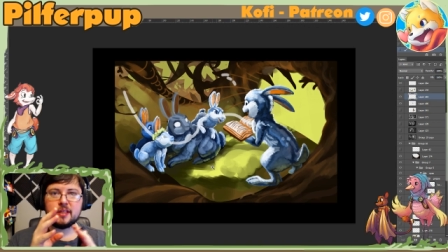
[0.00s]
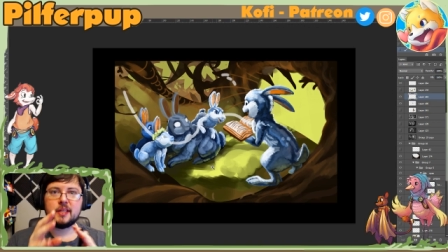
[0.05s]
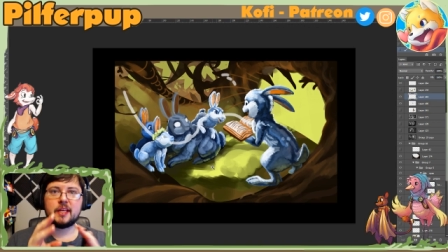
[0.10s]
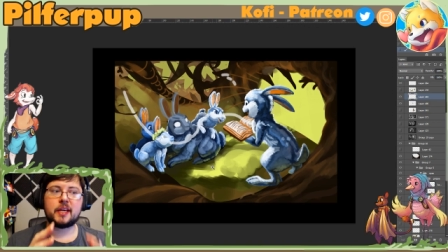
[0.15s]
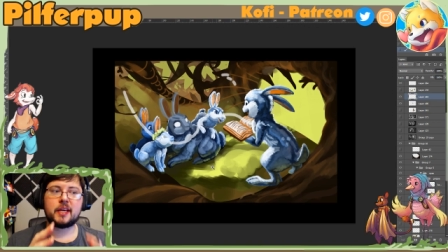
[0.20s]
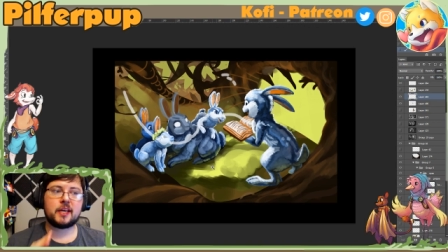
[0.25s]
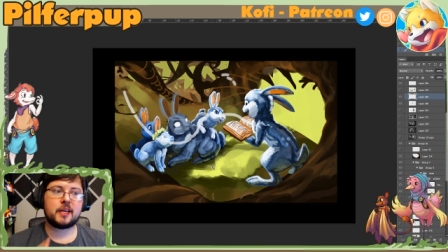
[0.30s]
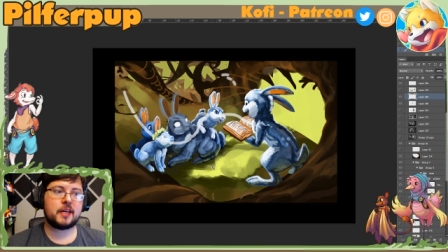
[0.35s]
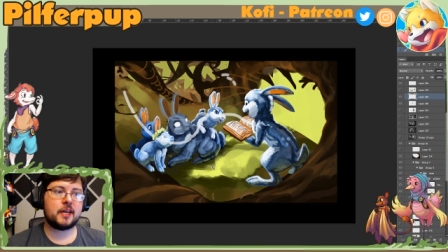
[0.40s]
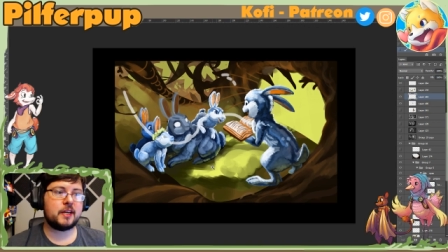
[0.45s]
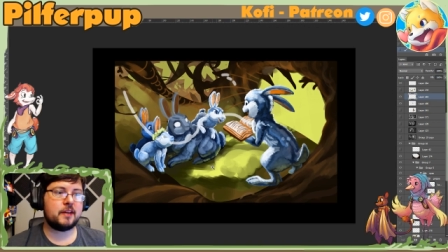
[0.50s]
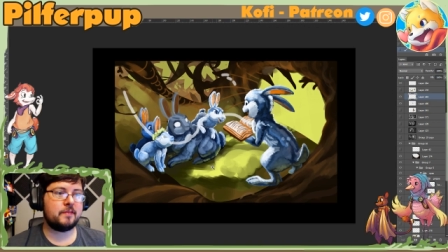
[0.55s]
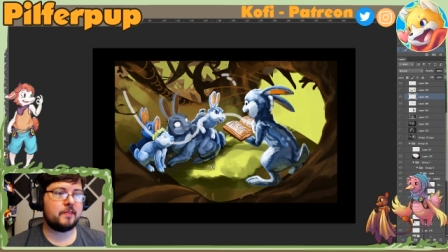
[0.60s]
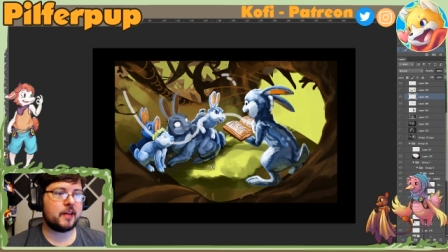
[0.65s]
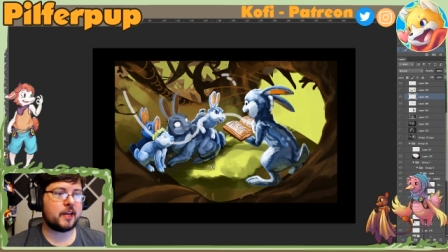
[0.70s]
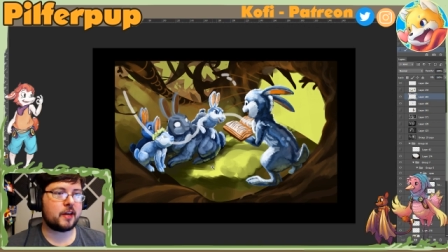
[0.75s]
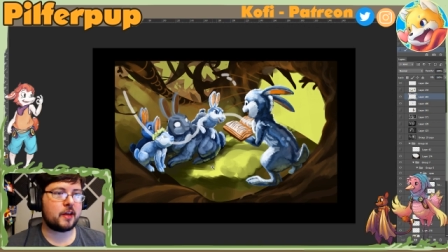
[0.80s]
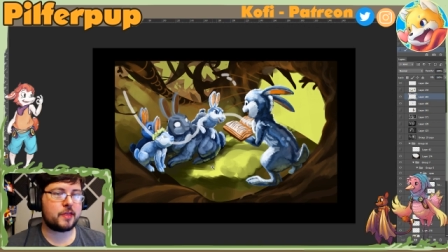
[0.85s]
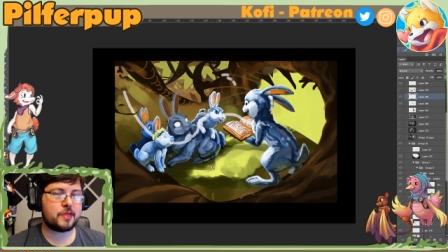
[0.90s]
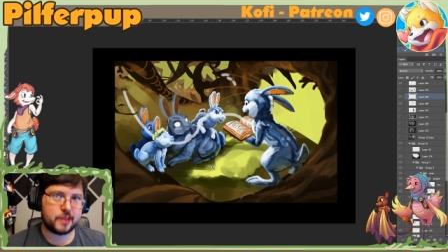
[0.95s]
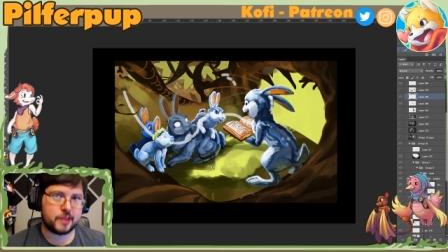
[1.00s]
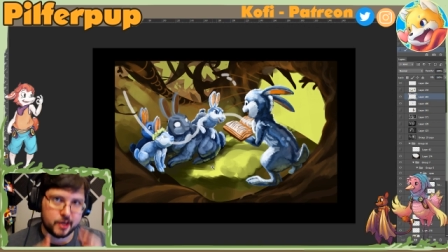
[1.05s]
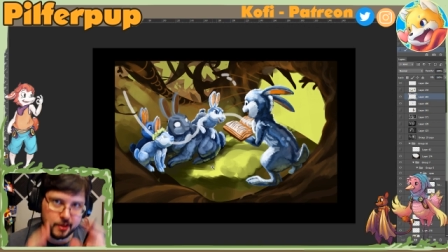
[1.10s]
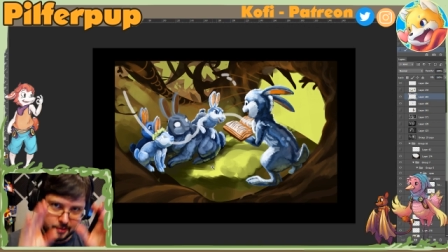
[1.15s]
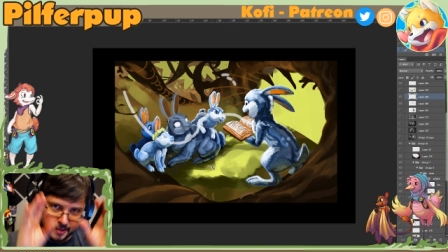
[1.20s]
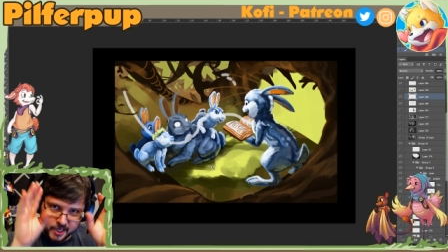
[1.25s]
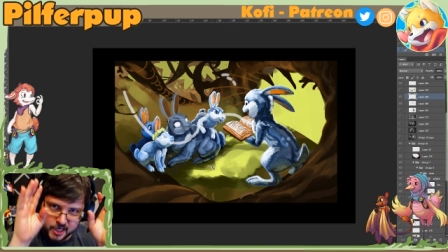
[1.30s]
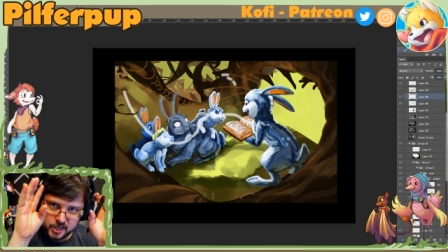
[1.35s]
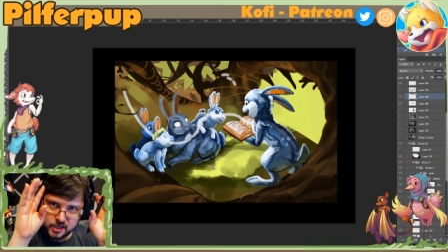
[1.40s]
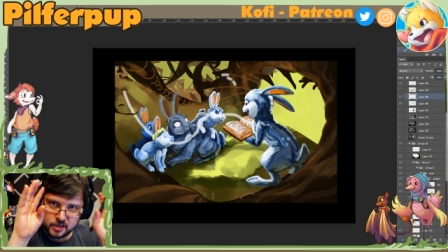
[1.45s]
and like kind of like a
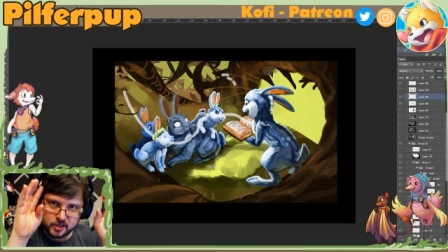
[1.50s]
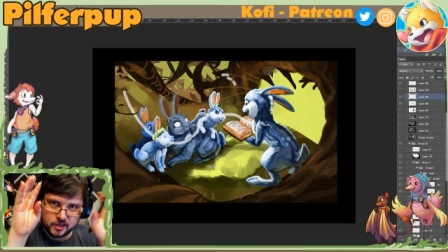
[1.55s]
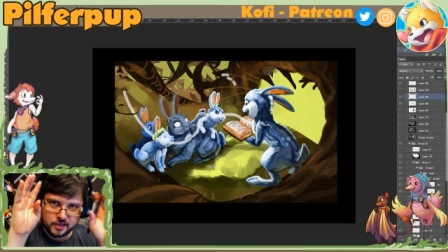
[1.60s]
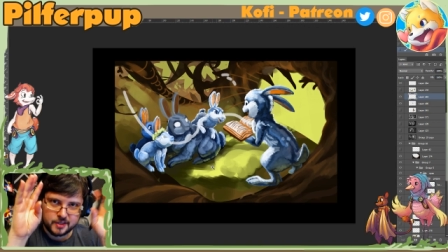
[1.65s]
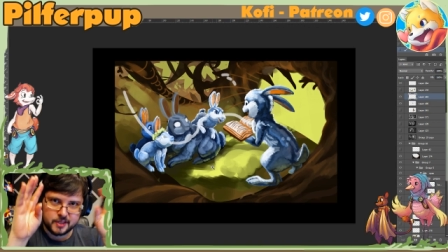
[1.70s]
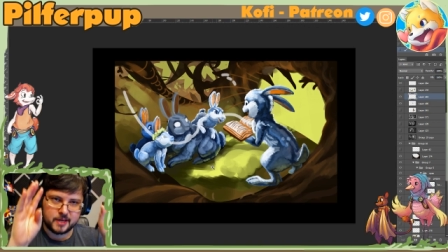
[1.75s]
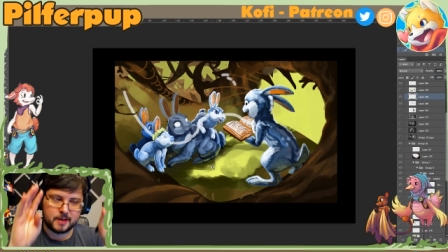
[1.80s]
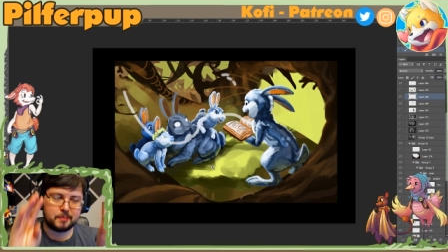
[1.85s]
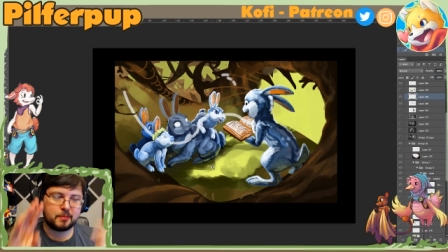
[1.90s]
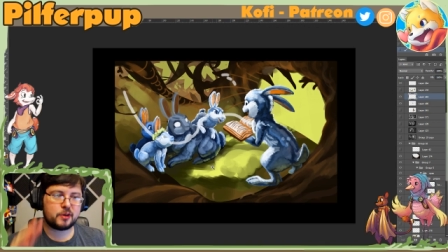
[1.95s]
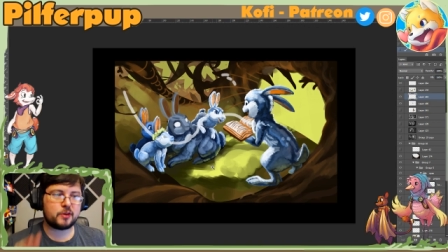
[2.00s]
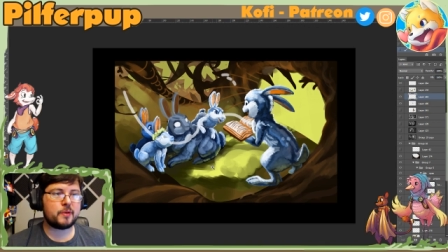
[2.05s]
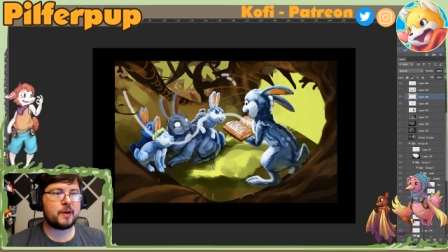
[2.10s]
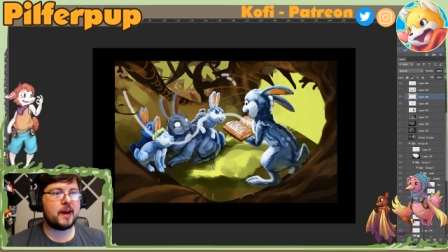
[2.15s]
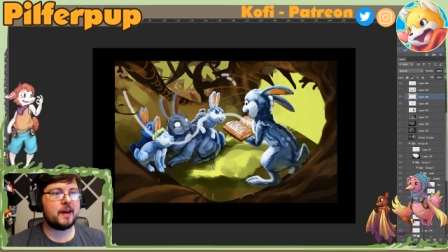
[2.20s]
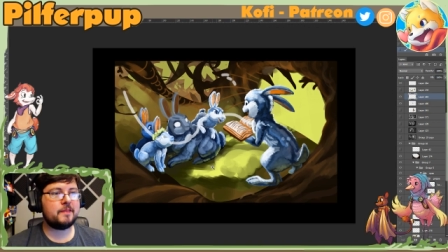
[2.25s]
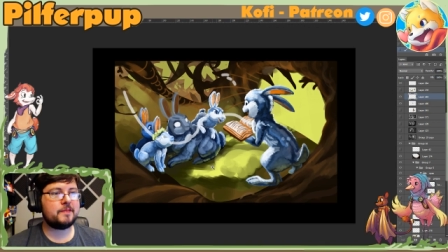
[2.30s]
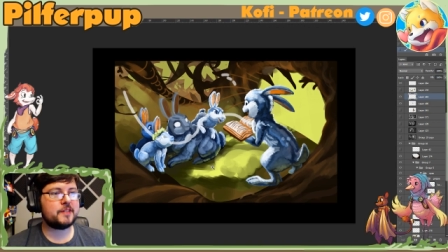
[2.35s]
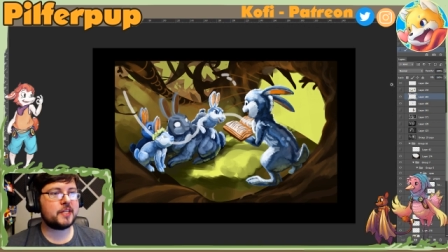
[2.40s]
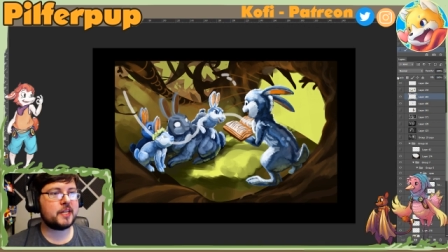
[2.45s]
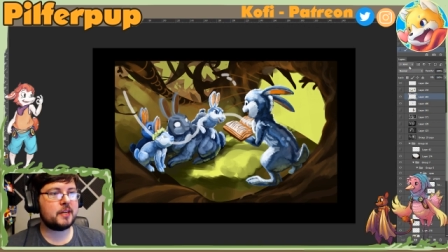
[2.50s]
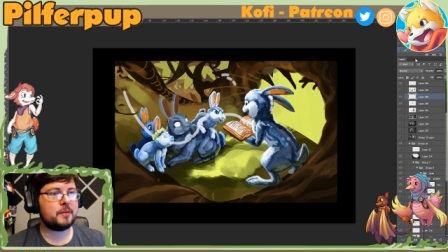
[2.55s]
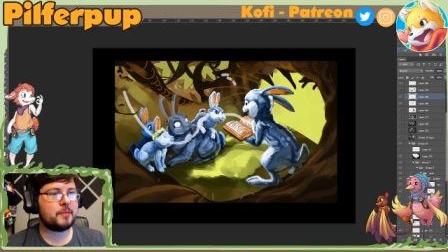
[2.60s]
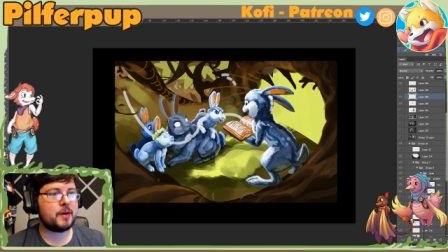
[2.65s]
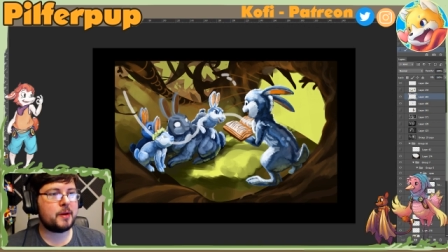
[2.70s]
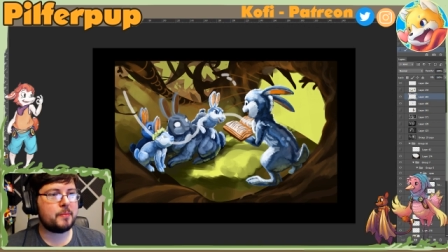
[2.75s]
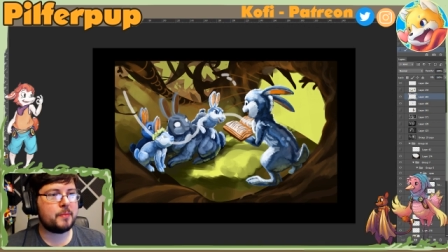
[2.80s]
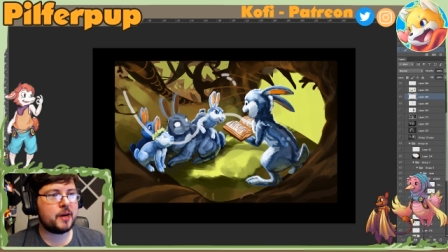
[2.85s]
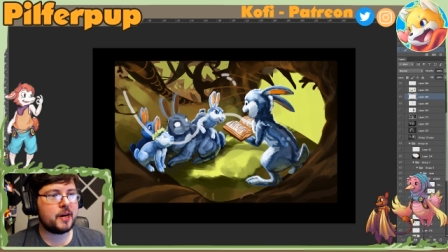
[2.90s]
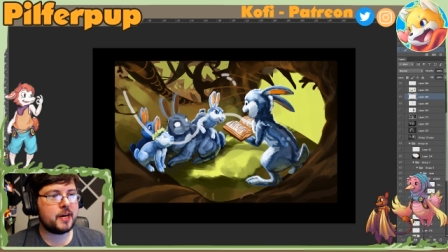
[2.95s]
theory that I'm crafting in
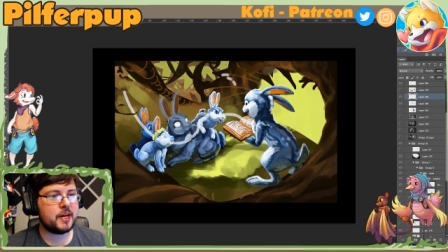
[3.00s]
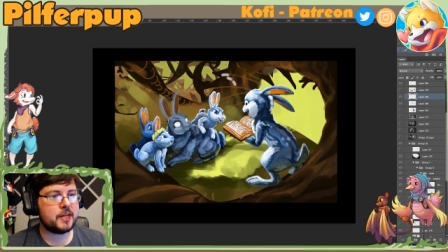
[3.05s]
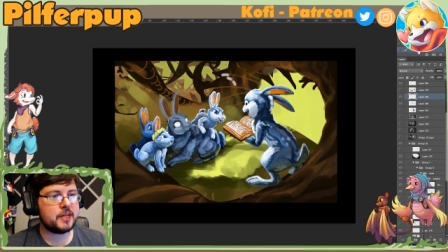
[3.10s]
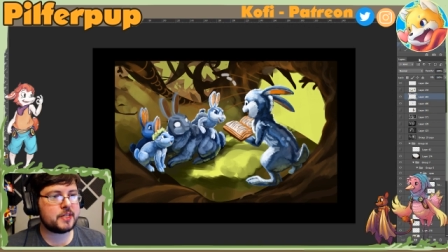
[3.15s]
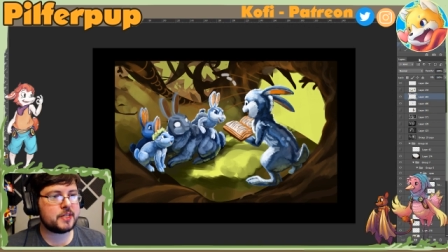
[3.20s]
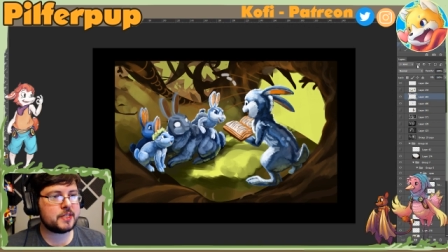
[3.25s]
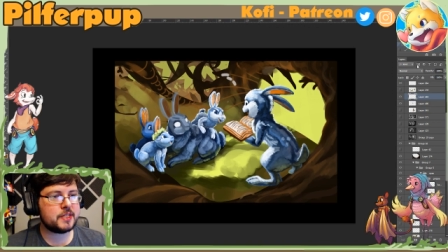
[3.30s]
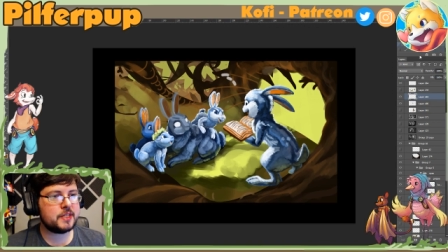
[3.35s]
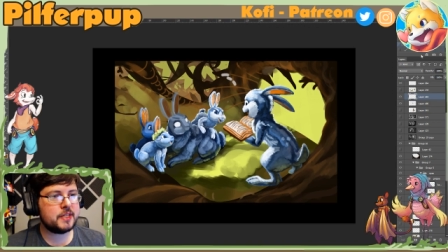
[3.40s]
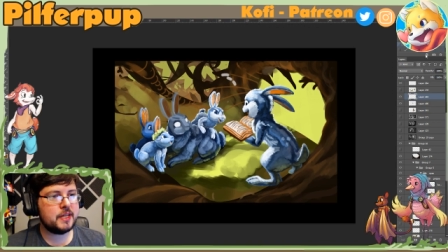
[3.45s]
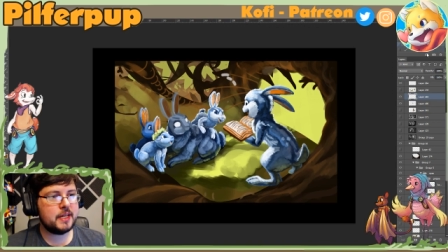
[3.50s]
my mind.